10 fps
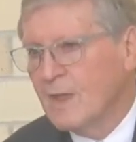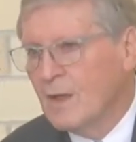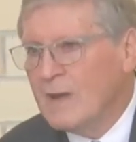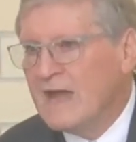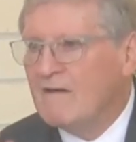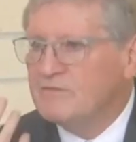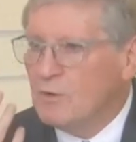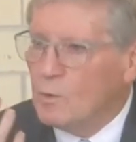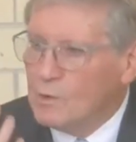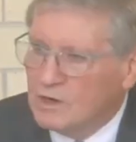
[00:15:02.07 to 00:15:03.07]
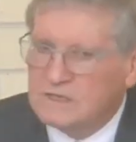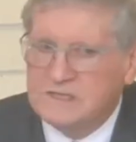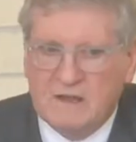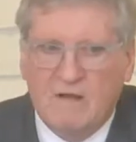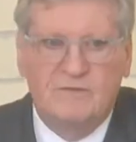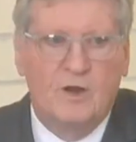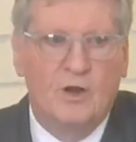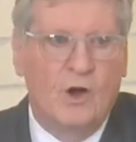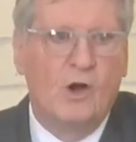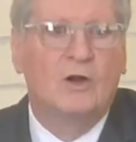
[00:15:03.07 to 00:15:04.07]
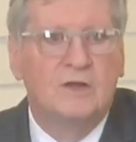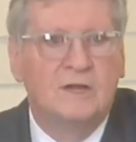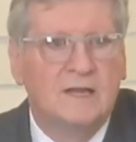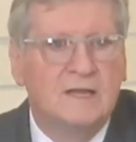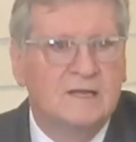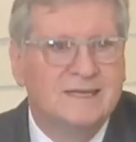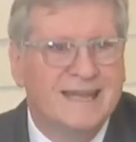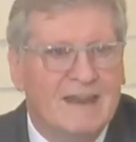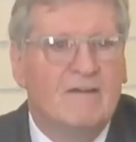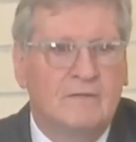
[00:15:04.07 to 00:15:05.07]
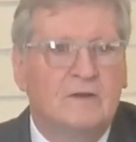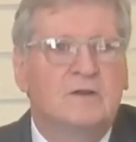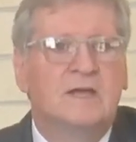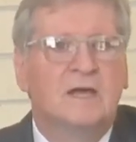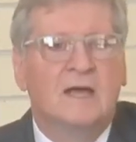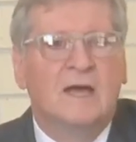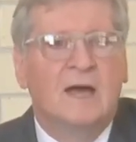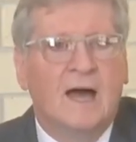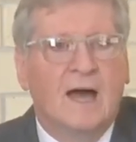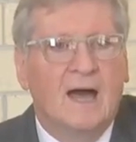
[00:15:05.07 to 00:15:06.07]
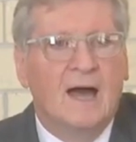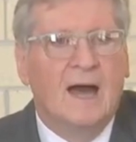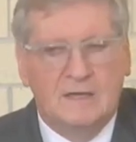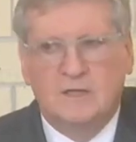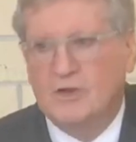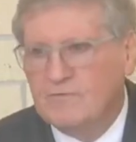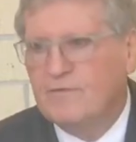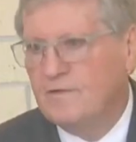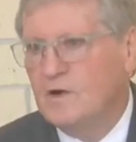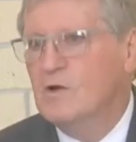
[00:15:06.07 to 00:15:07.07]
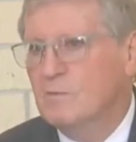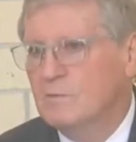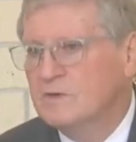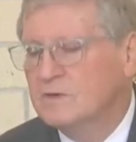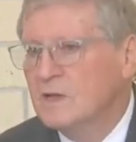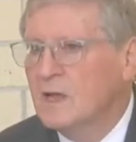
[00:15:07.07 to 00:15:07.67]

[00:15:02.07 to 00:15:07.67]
We have the words of the Lord delivered and confirmed.